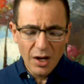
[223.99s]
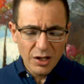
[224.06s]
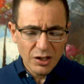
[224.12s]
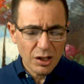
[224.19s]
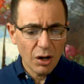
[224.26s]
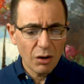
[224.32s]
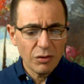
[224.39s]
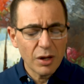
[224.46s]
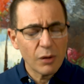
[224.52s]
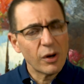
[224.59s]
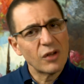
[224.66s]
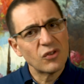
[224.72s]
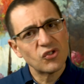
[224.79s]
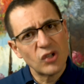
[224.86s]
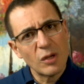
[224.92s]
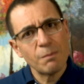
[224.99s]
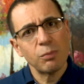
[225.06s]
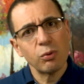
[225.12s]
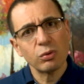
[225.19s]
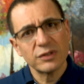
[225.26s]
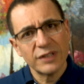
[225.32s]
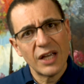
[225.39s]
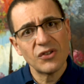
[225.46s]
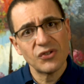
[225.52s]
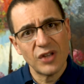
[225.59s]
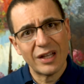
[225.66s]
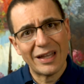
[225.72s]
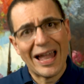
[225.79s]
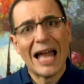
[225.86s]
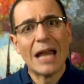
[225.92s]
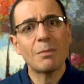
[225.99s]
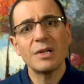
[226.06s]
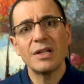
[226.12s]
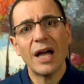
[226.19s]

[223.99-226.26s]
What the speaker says: So there are simple tests that can be